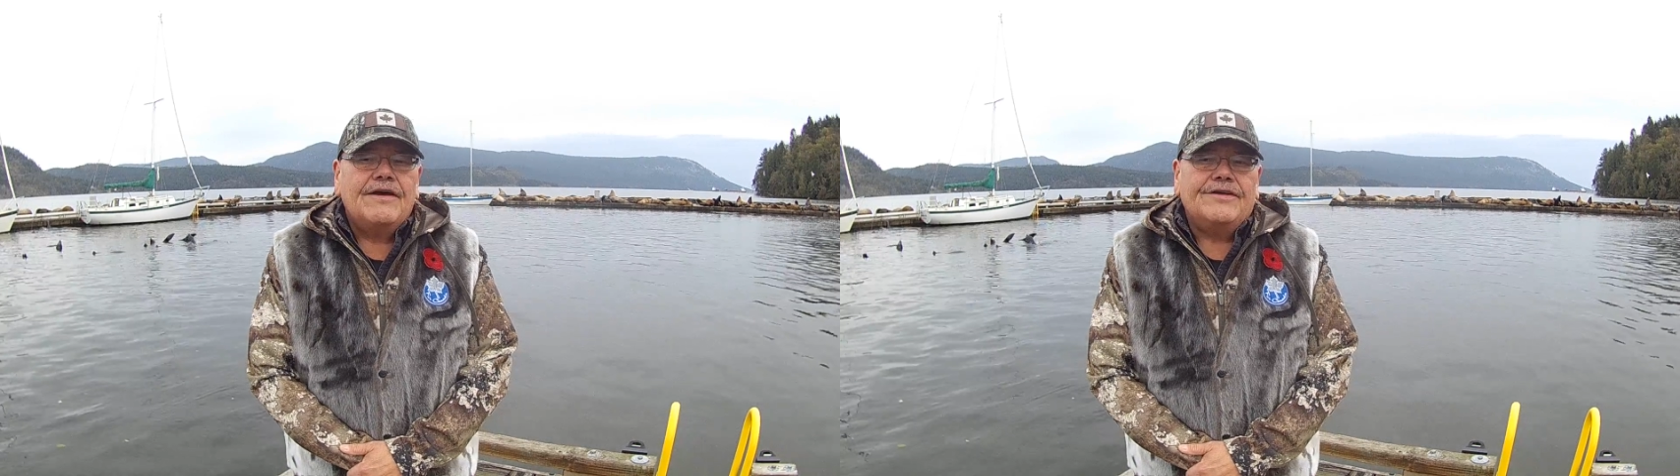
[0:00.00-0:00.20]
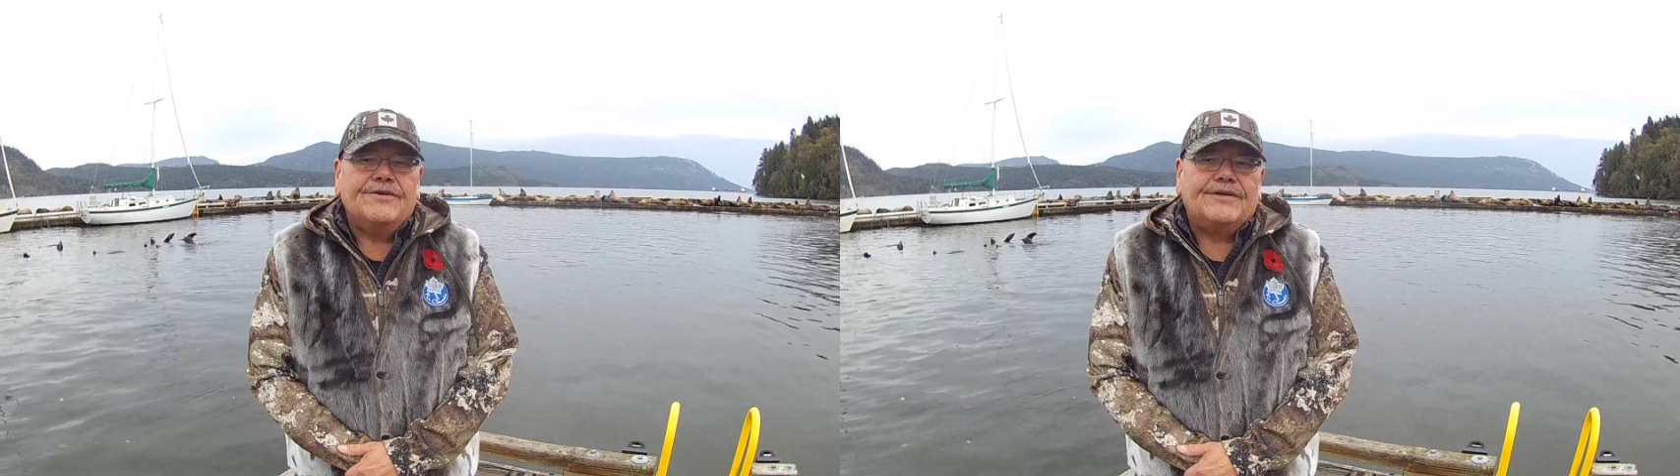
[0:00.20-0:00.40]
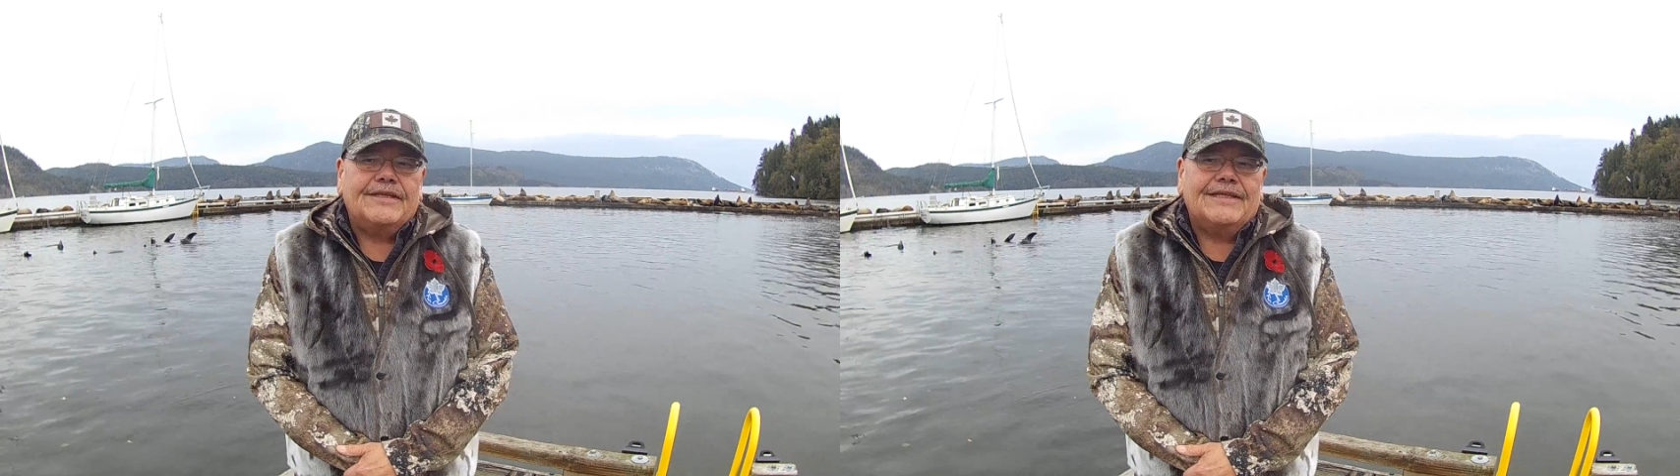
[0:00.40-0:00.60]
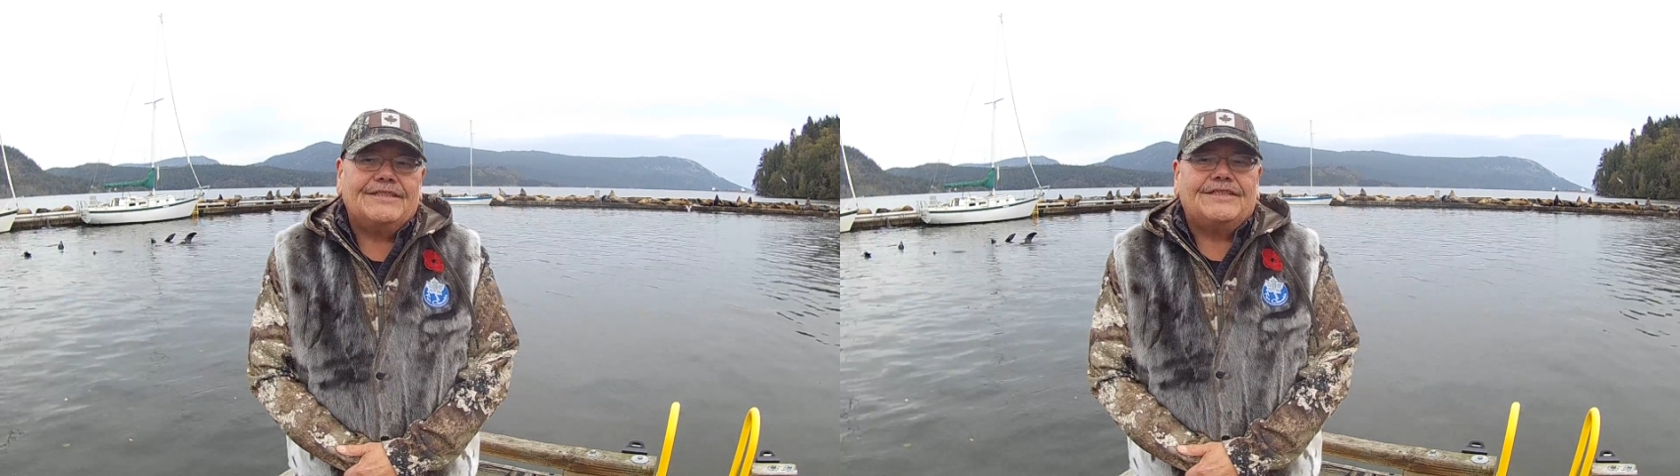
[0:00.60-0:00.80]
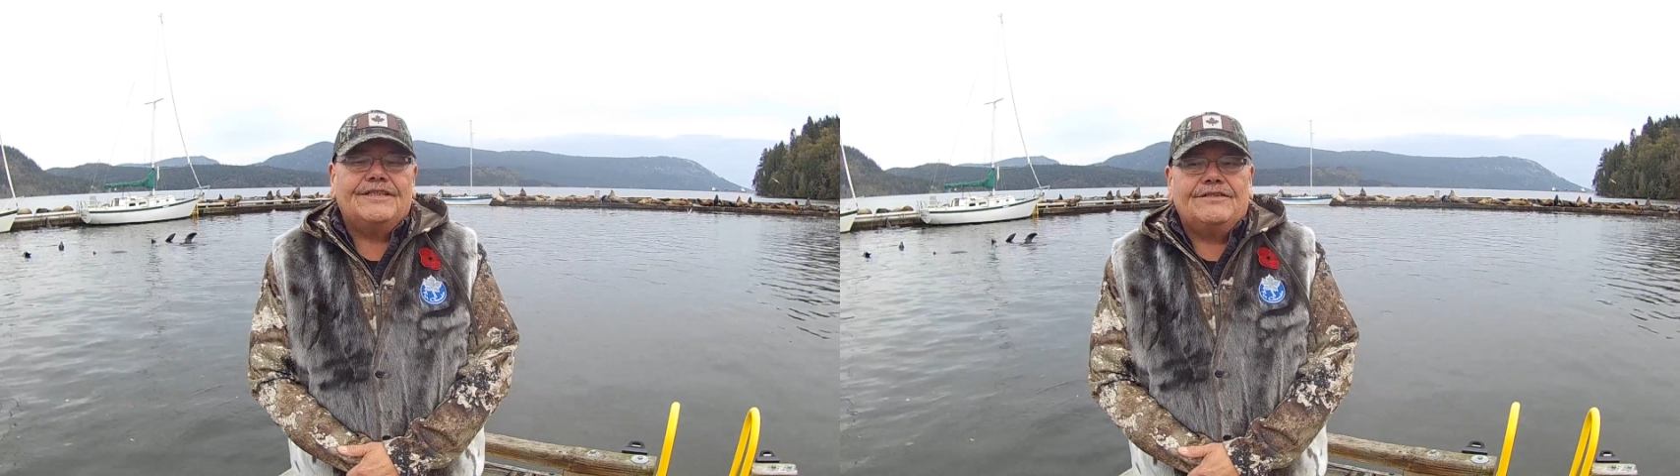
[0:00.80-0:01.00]
You can
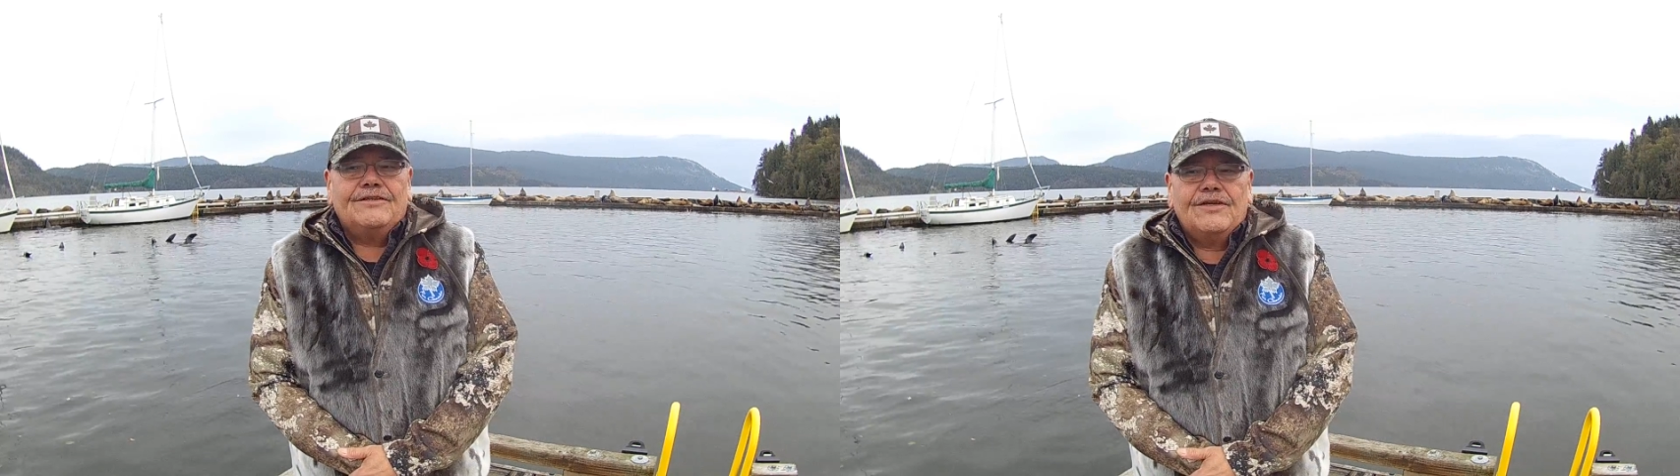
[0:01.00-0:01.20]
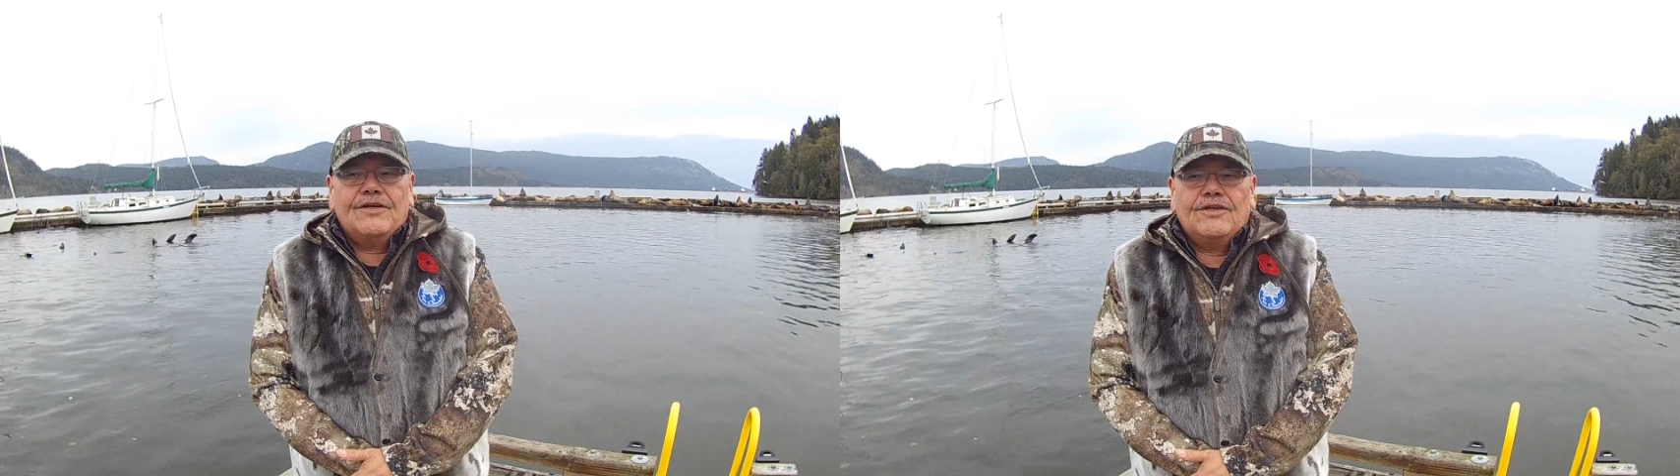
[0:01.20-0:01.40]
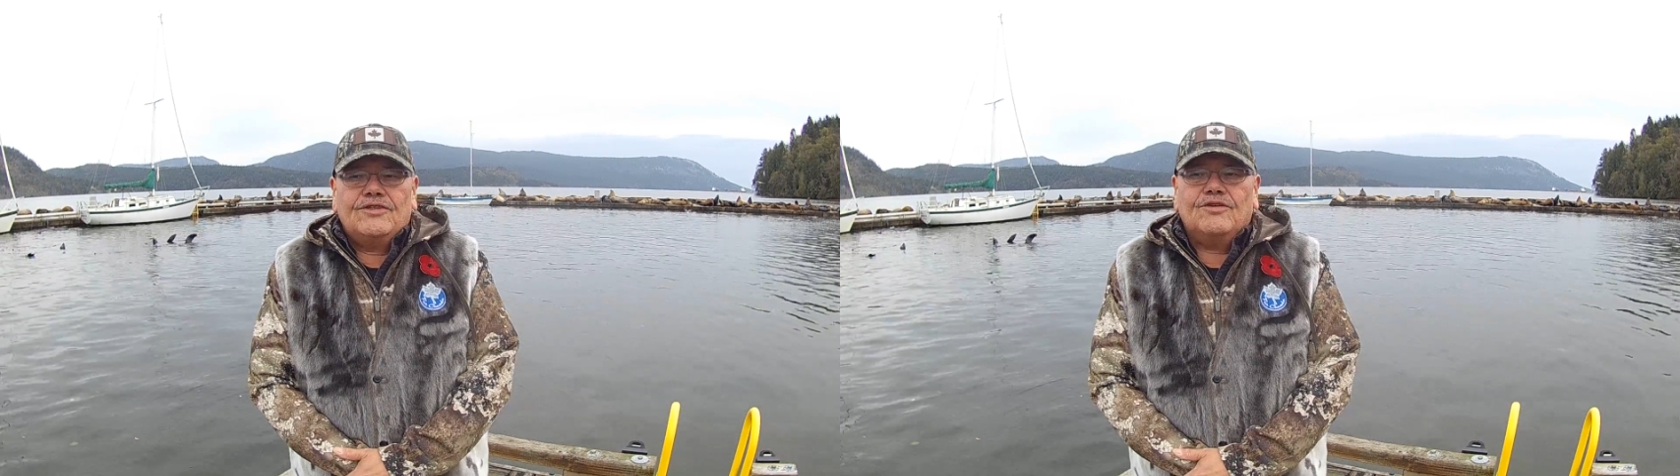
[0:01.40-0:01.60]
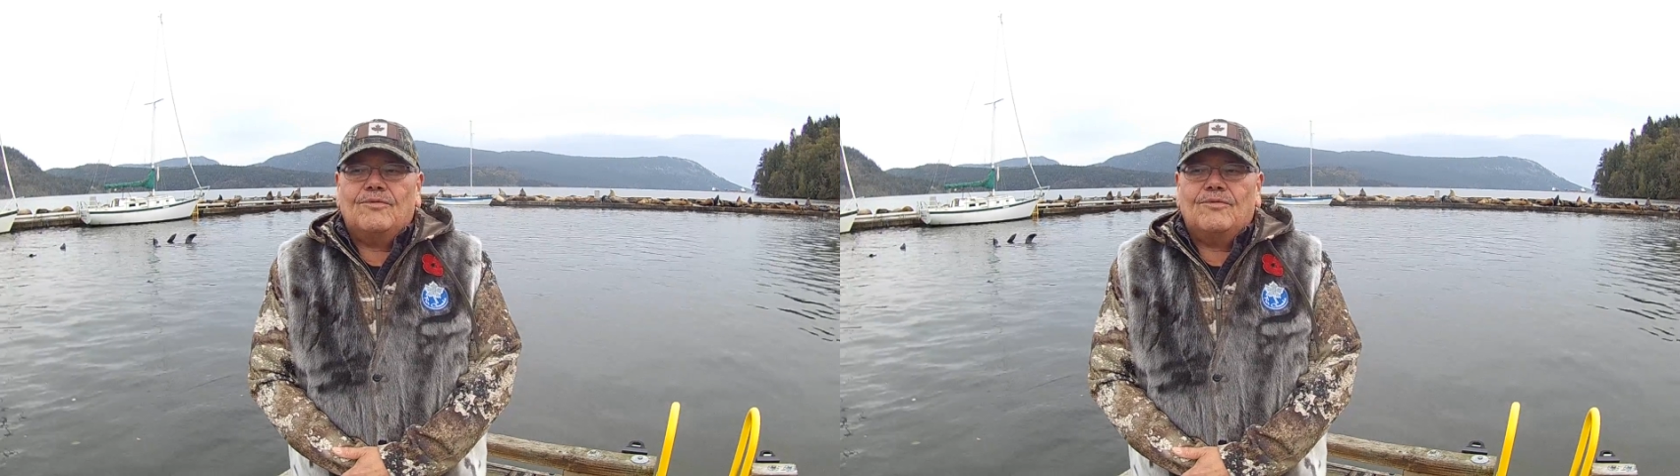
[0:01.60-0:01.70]
listen to